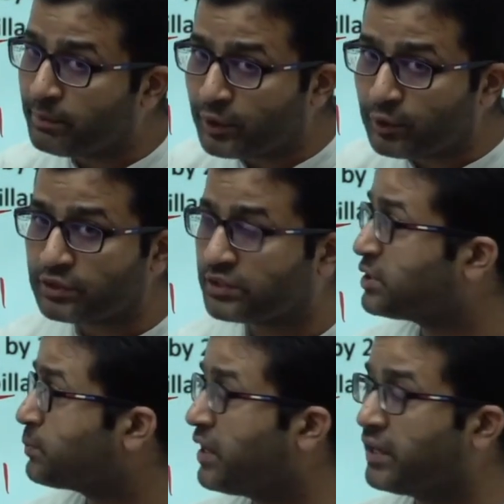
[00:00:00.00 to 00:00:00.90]
Because this
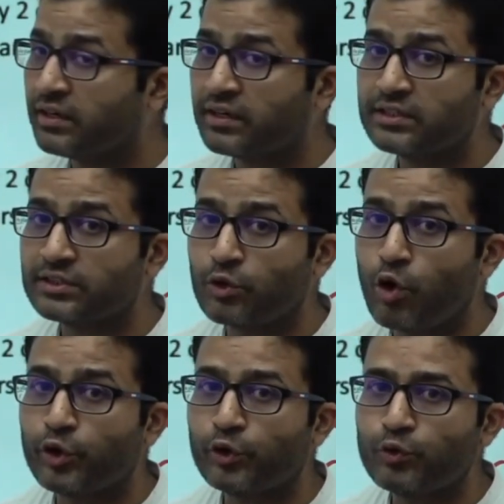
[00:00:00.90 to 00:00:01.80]
spider is
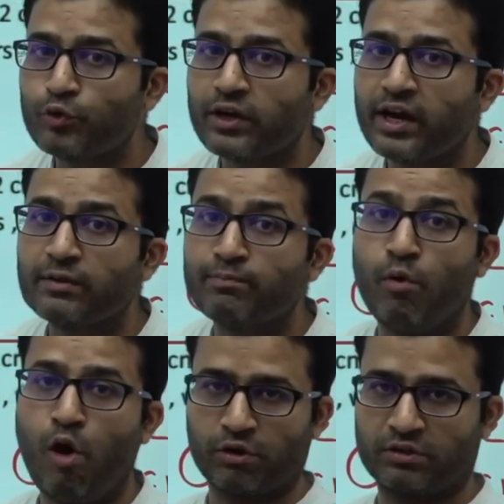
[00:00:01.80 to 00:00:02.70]
going to get
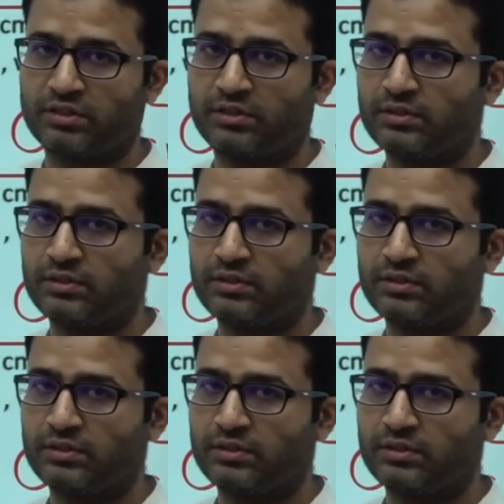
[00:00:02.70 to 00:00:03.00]
mocks.